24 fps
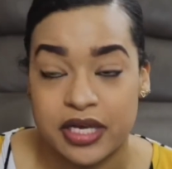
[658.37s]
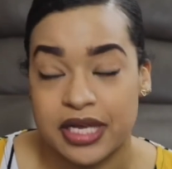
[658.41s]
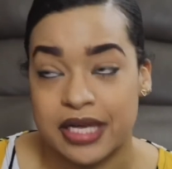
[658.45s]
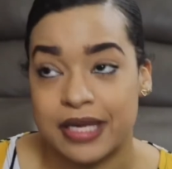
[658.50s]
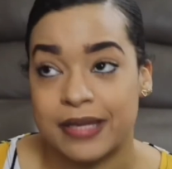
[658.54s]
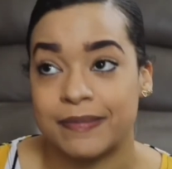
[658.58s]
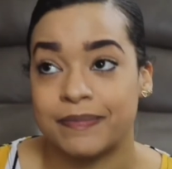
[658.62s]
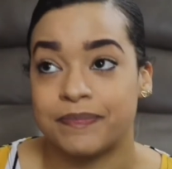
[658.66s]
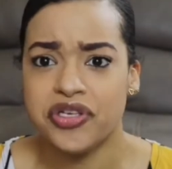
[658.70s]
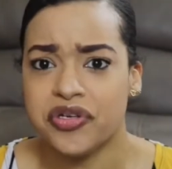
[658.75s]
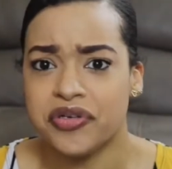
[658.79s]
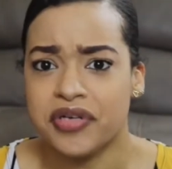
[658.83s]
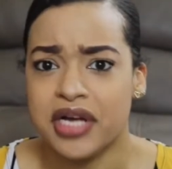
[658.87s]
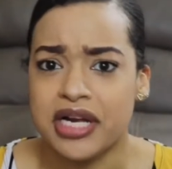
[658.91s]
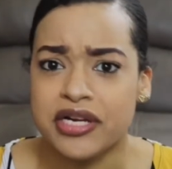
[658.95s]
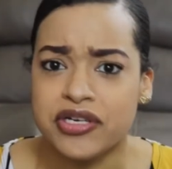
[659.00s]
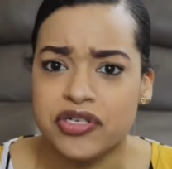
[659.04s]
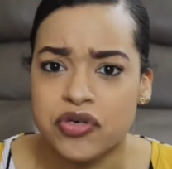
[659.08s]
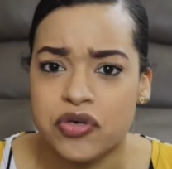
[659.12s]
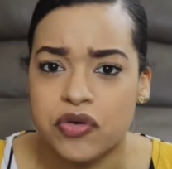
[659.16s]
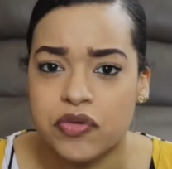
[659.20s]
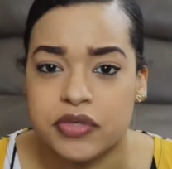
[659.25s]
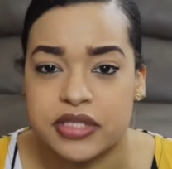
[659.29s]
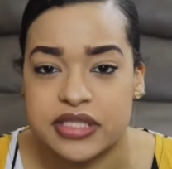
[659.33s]
and you're not
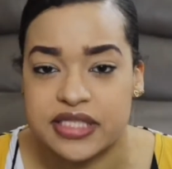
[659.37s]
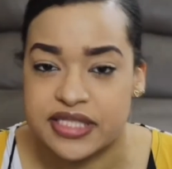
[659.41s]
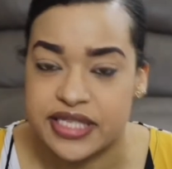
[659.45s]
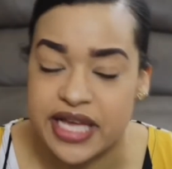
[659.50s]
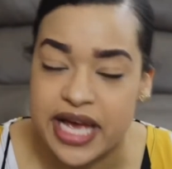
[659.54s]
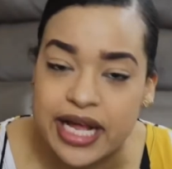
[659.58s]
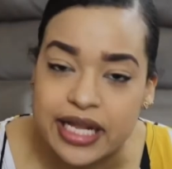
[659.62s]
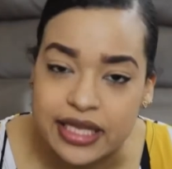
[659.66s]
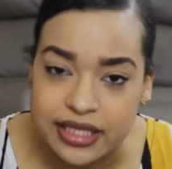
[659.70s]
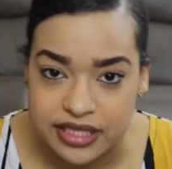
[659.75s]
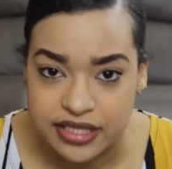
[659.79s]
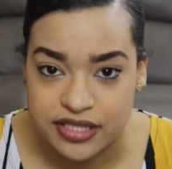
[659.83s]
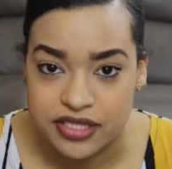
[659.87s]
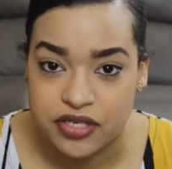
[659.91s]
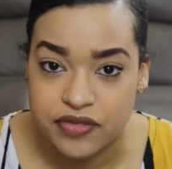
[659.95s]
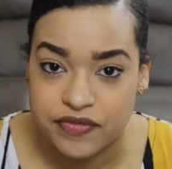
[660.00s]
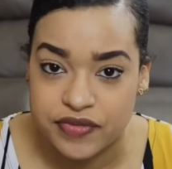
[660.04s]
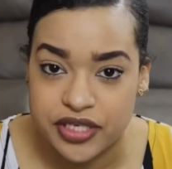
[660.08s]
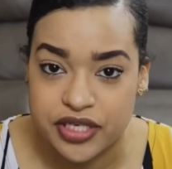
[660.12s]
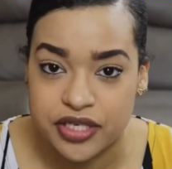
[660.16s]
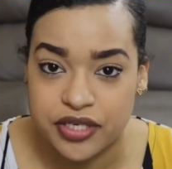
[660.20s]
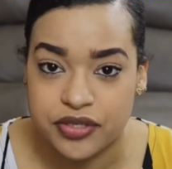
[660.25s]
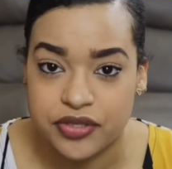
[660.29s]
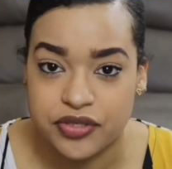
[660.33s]
doing what Sally's over
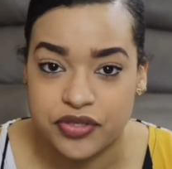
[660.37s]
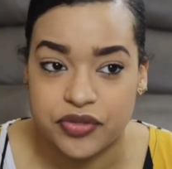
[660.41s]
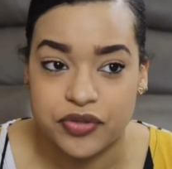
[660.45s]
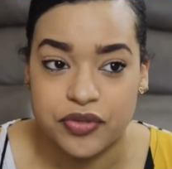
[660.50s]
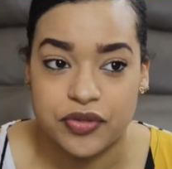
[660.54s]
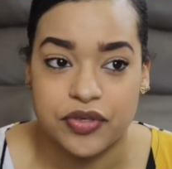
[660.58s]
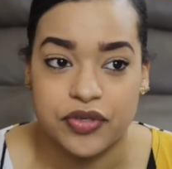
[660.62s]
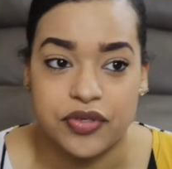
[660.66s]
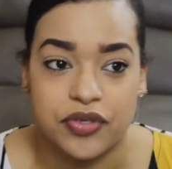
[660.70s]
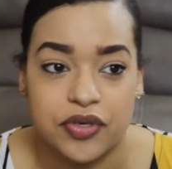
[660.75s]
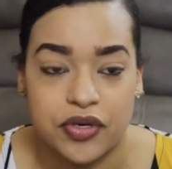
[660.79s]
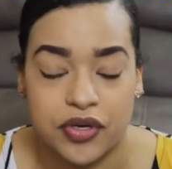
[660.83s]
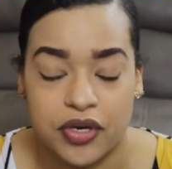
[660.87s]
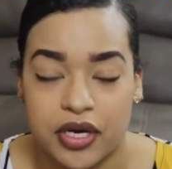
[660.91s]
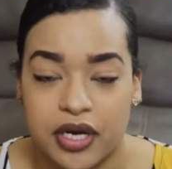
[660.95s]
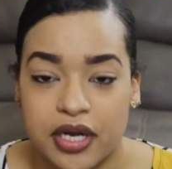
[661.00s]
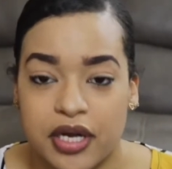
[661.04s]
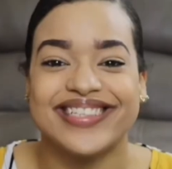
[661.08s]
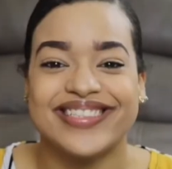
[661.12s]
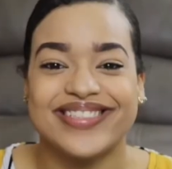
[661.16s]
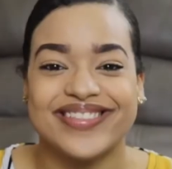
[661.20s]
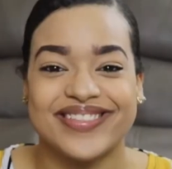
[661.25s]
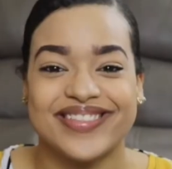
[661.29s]
here doing, or you're